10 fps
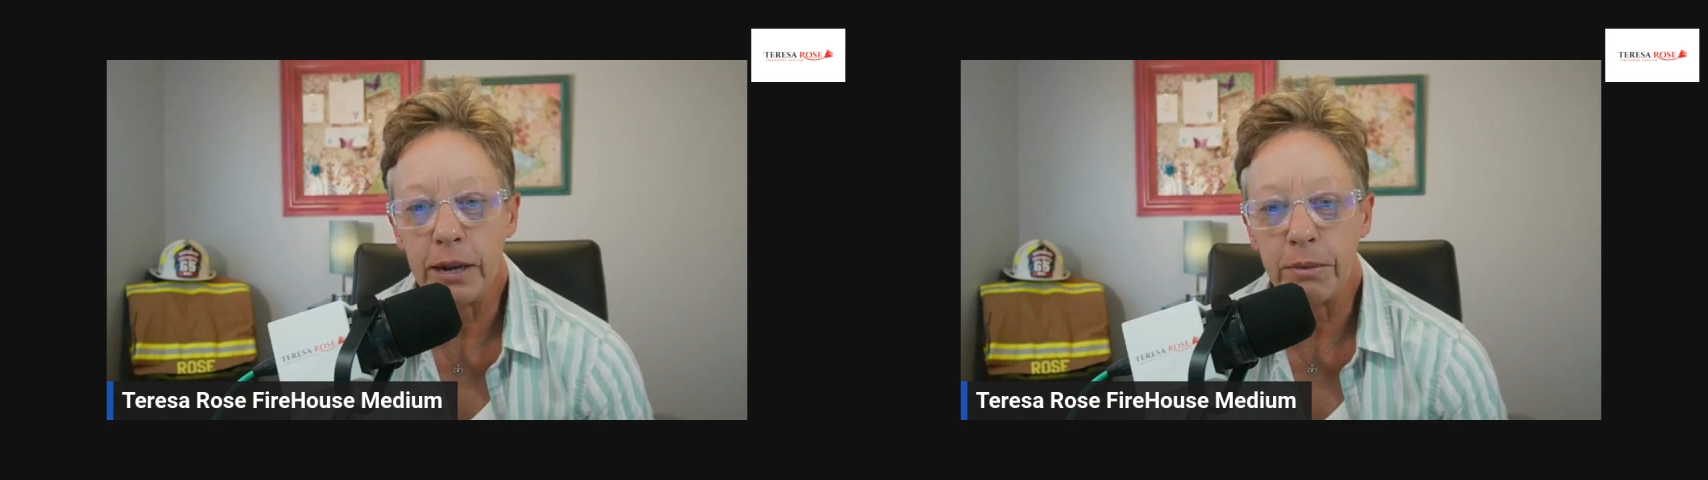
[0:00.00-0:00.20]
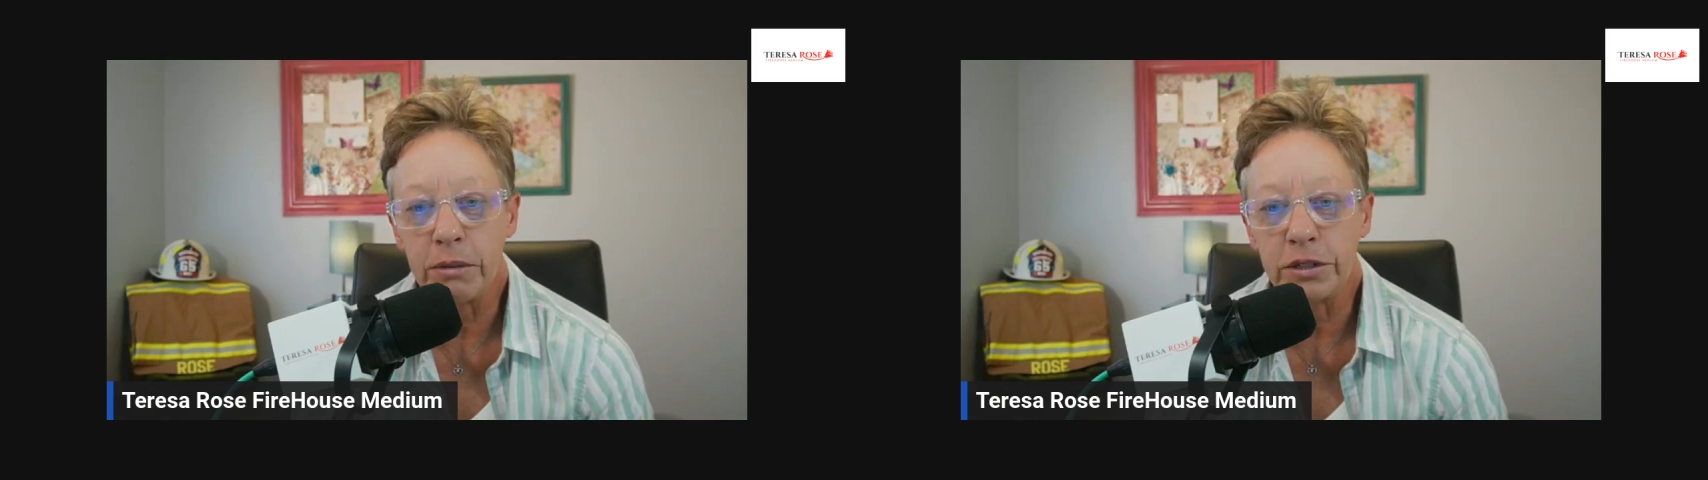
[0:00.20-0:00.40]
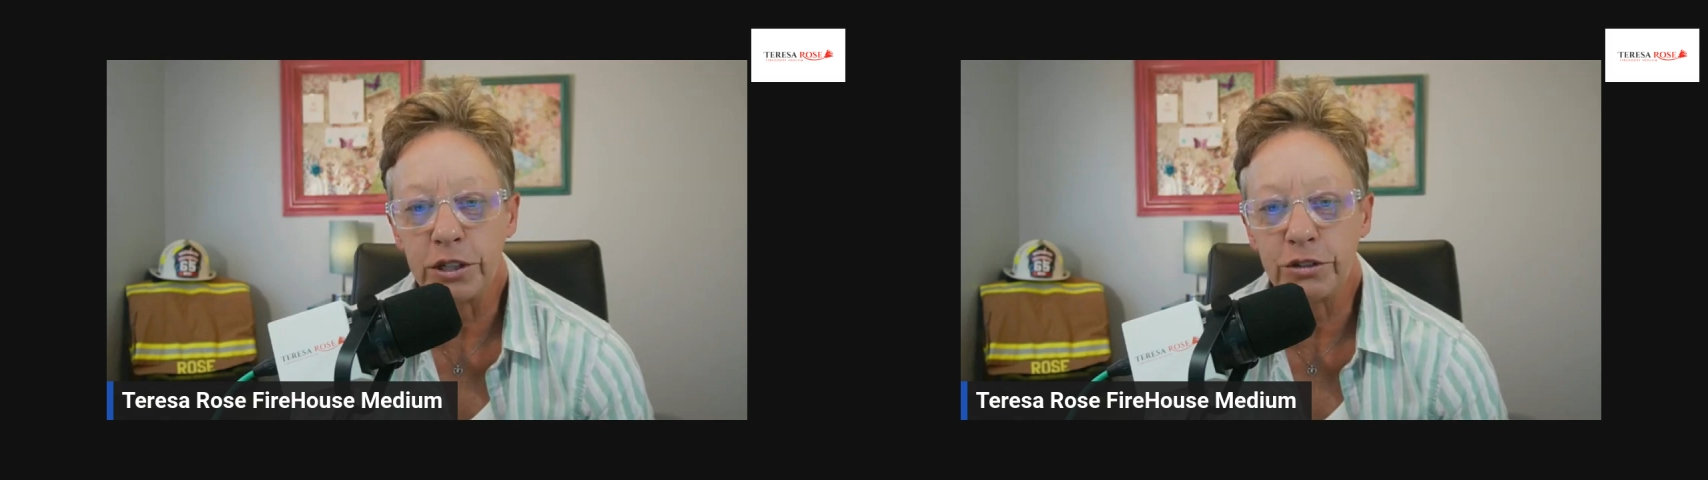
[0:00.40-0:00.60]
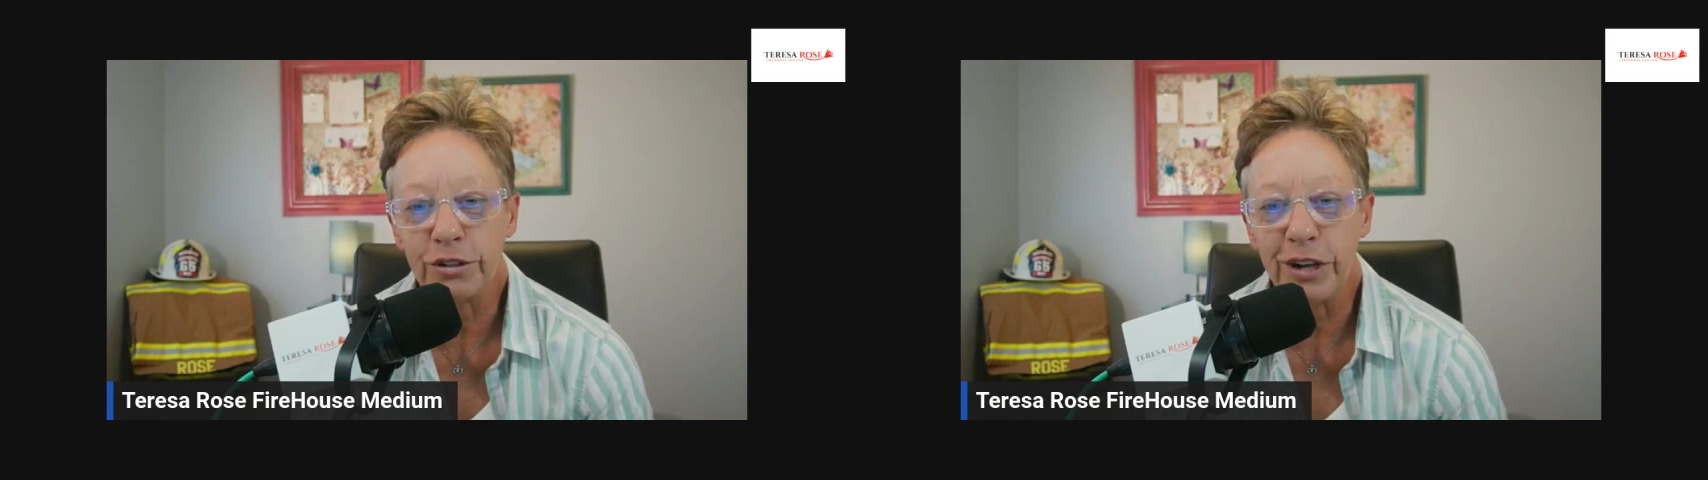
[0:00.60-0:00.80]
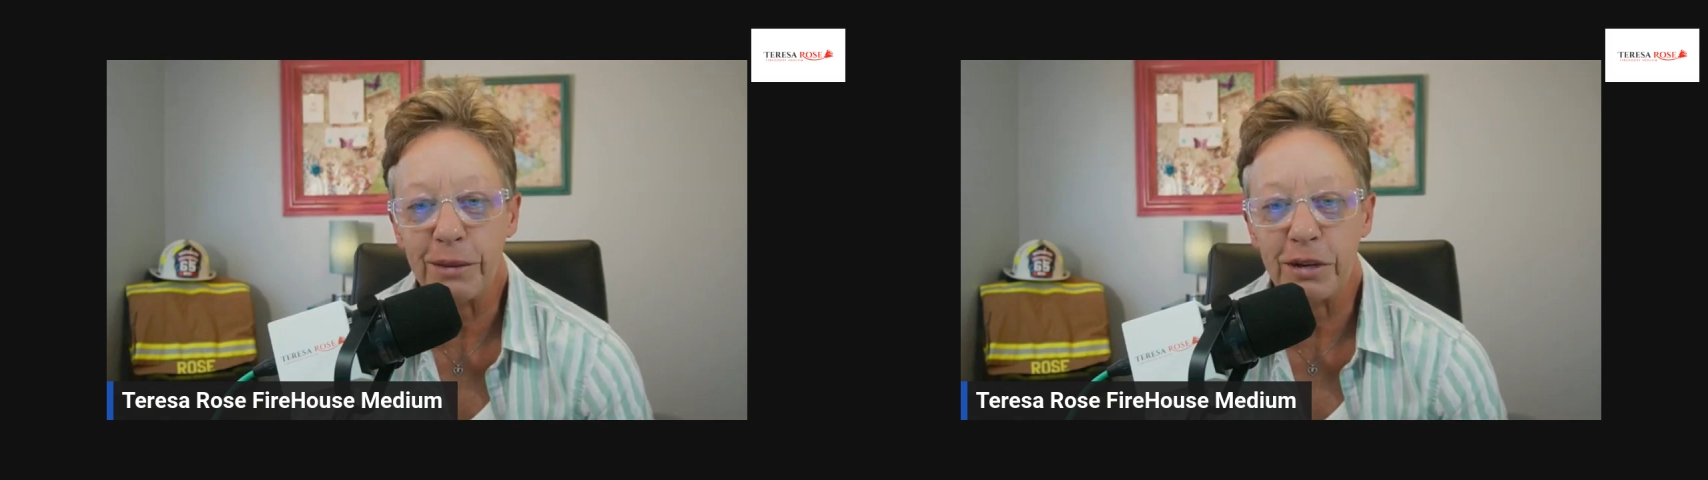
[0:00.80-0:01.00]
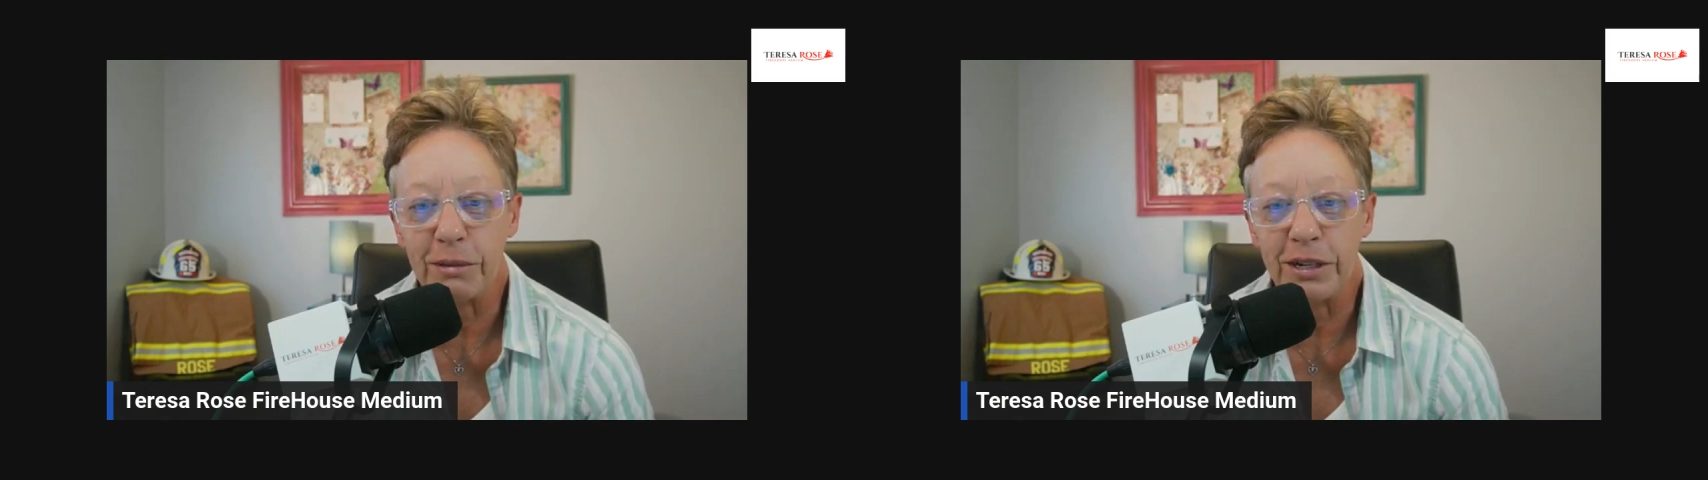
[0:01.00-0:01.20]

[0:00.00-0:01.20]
8 p.m. Central, 9 p.m.